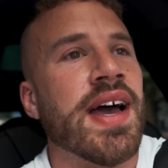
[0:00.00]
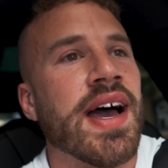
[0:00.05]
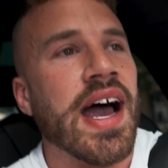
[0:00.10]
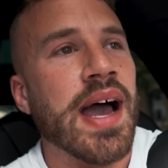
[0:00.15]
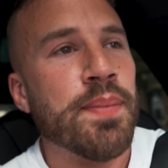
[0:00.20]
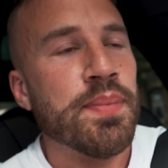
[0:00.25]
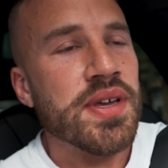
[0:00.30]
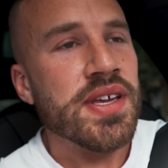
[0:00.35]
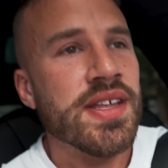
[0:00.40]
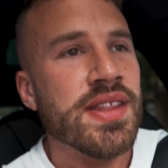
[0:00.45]

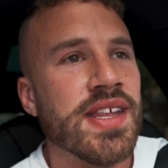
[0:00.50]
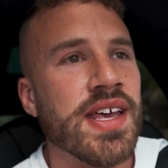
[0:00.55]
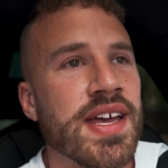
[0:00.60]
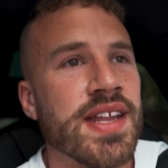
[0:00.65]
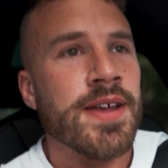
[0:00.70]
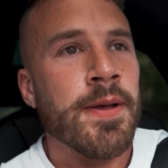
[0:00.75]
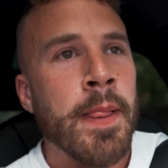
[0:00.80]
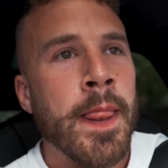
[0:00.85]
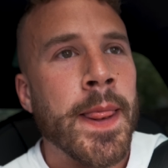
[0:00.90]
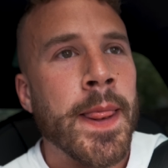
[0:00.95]
I mean that
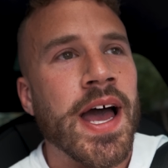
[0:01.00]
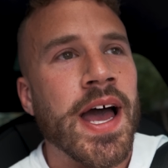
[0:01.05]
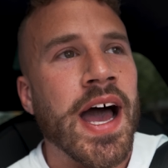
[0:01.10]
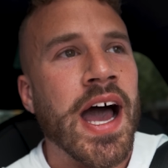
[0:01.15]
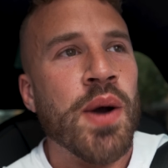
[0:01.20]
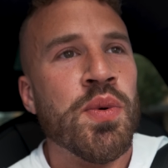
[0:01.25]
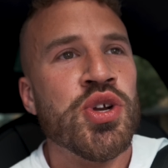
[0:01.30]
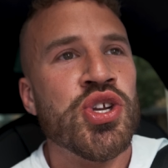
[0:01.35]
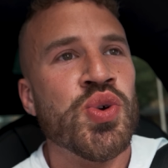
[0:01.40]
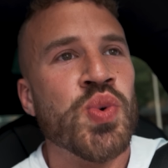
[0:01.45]

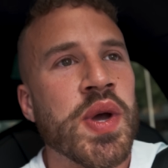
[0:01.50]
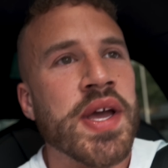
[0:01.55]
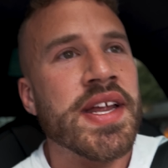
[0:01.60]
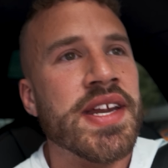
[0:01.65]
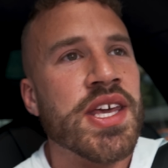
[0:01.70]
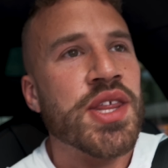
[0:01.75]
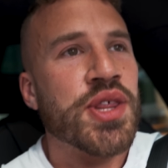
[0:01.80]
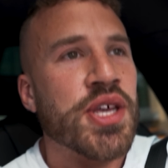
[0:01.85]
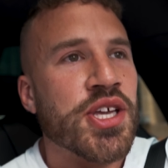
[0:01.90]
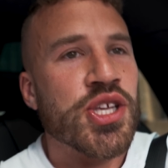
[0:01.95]
I would do
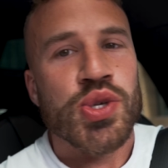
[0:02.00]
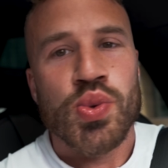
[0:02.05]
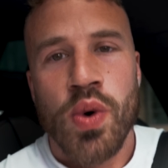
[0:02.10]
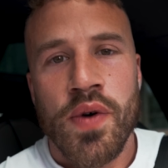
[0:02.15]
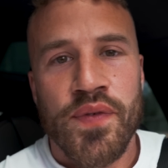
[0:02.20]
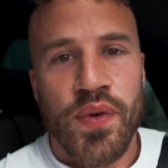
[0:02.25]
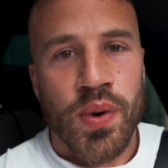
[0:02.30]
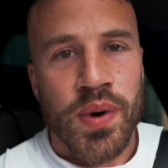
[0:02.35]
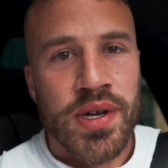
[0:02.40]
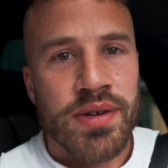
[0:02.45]
anything to
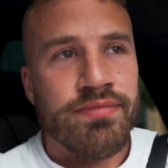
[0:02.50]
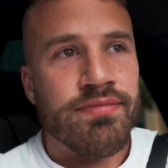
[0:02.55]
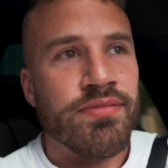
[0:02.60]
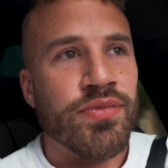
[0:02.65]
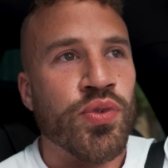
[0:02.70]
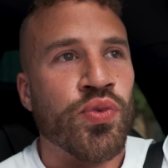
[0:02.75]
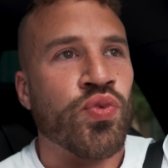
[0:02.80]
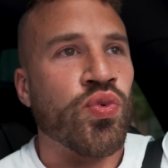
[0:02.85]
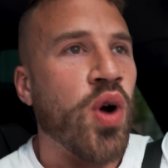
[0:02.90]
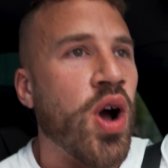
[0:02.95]
avoid
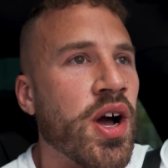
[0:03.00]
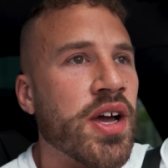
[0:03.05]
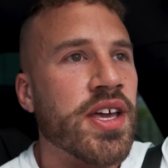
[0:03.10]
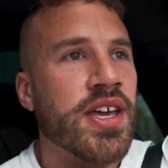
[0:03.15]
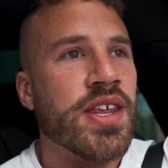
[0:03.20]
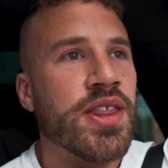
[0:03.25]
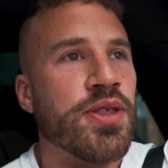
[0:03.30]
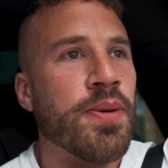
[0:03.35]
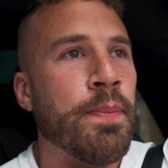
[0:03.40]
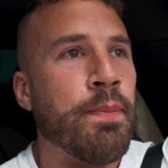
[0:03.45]

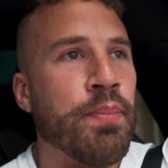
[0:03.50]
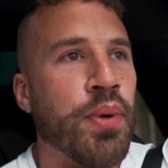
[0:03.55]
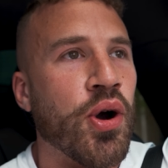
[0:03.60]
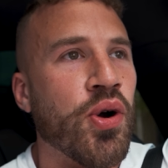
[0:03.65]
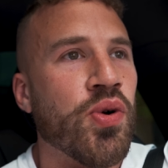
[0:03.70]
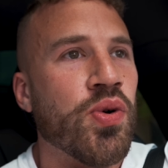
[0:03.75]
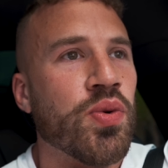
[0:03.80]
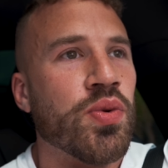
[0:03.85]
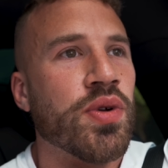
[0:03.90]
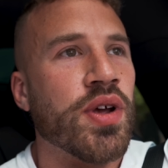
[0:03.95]
rocking the
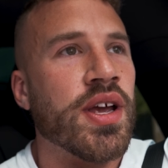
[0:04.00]
boat.